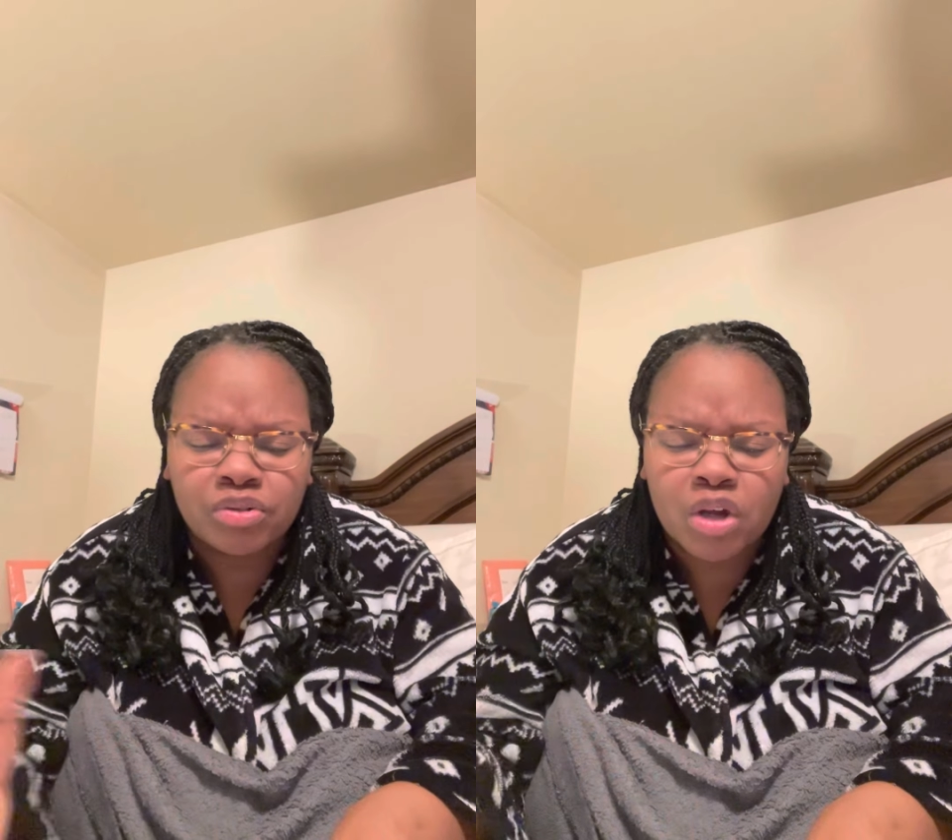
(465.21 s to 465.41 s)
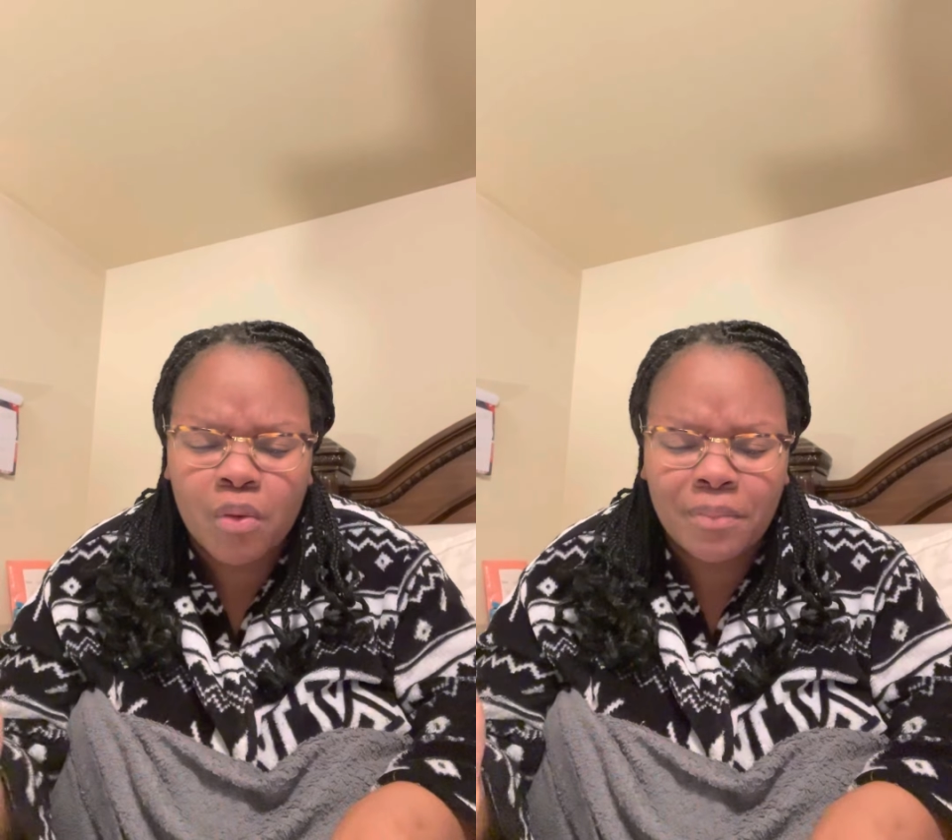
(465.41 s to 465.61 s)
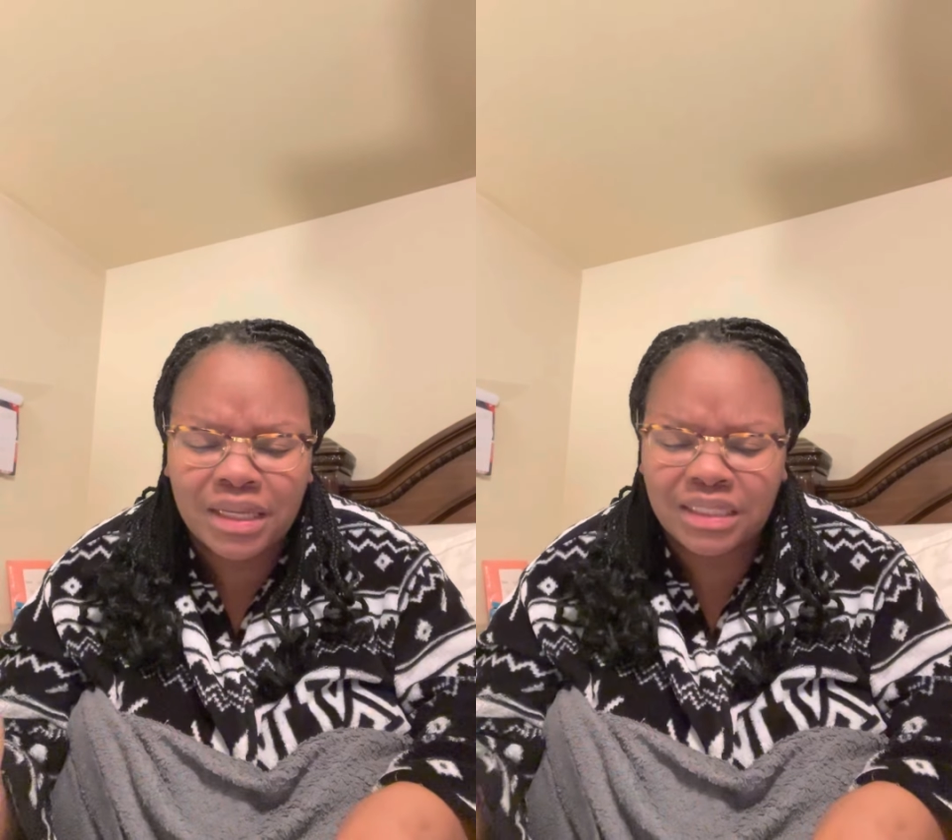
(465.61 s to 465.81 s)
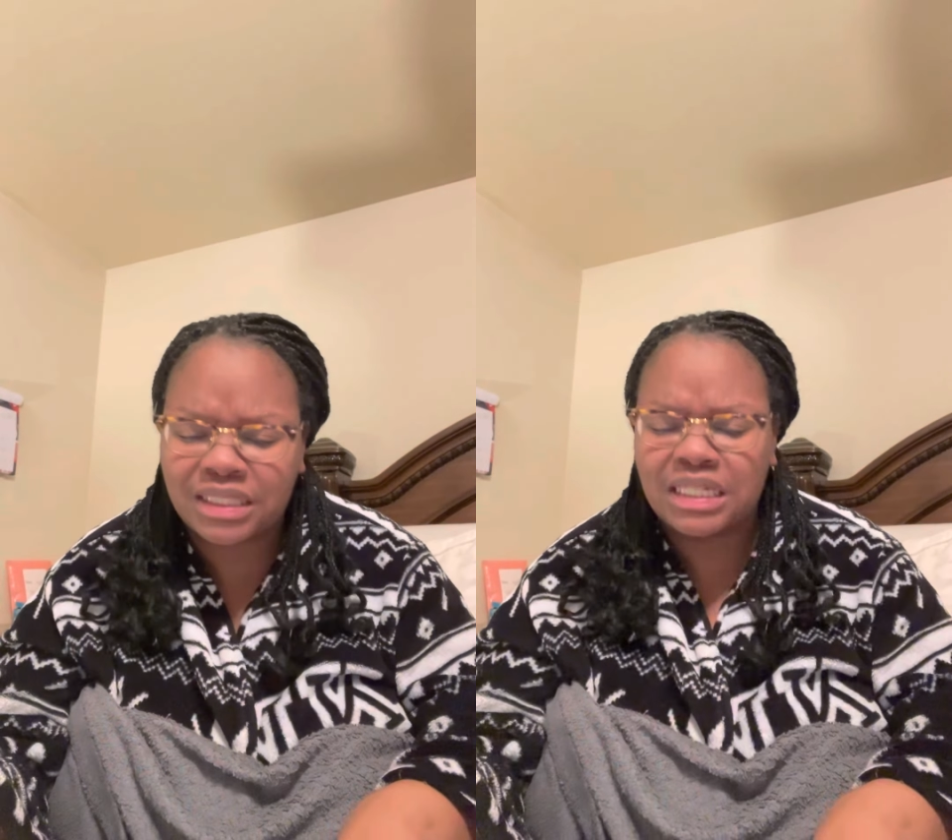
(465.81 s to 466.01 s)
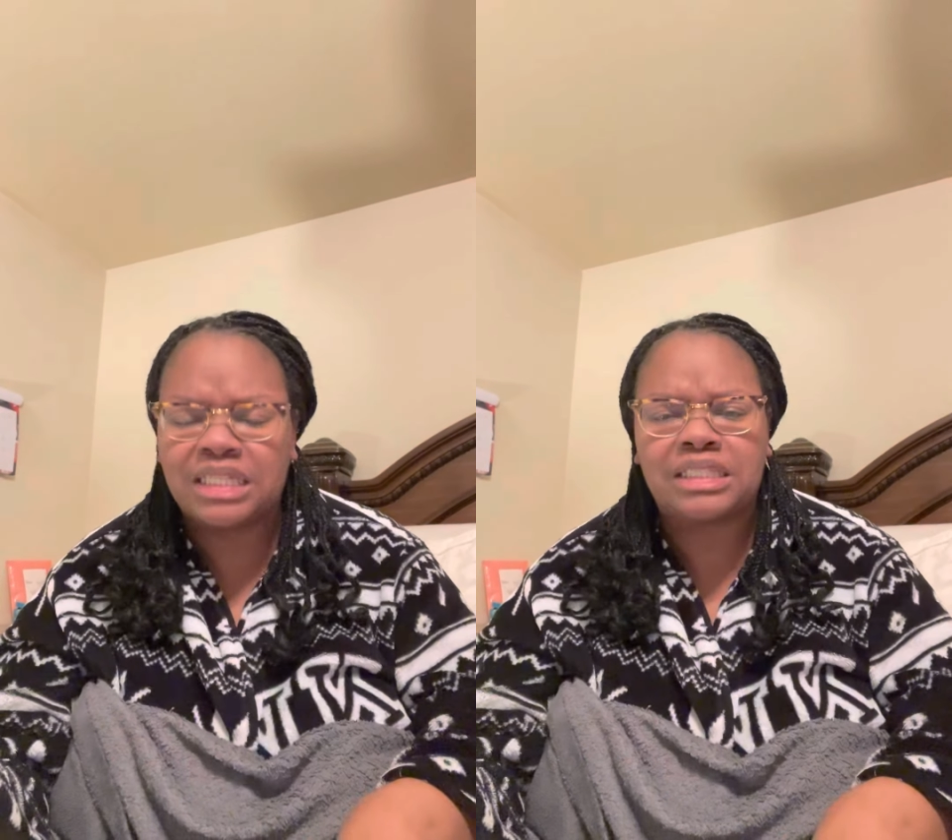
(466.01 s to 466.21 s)
don't make
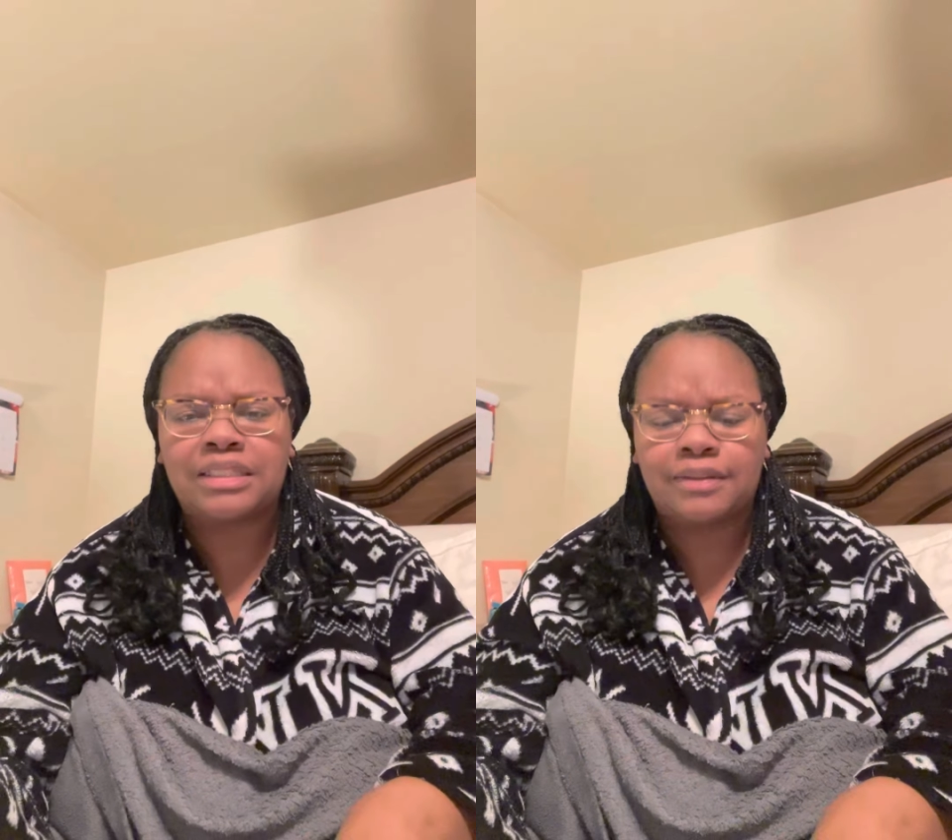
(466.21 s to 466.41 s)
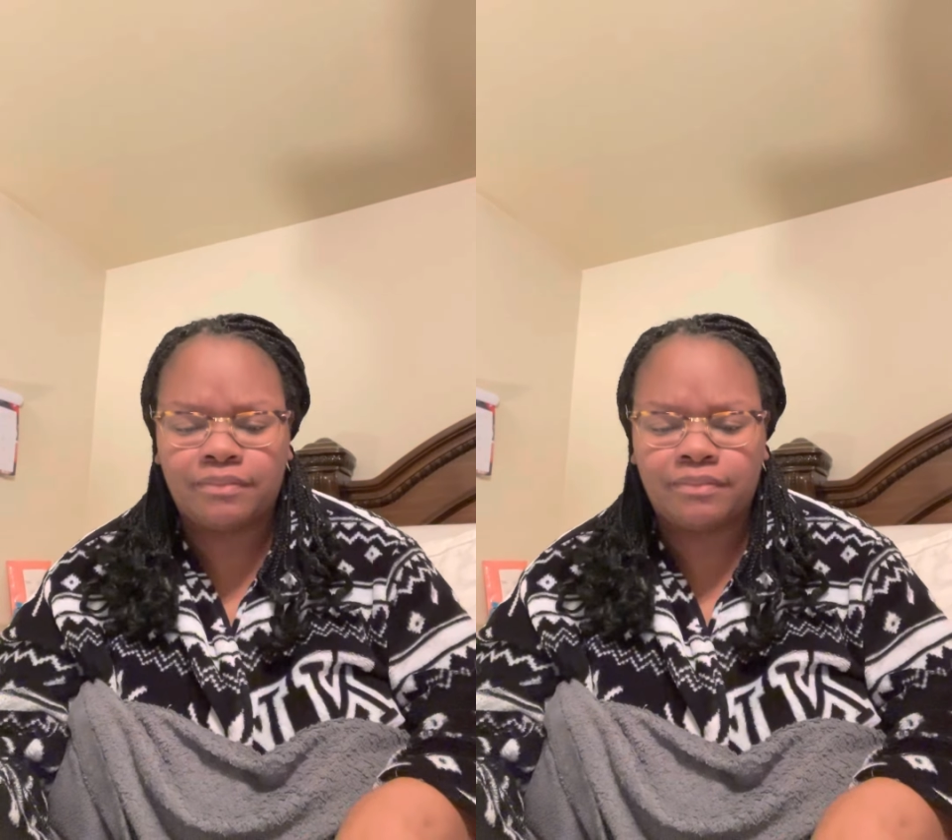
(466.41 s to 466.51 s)
sense.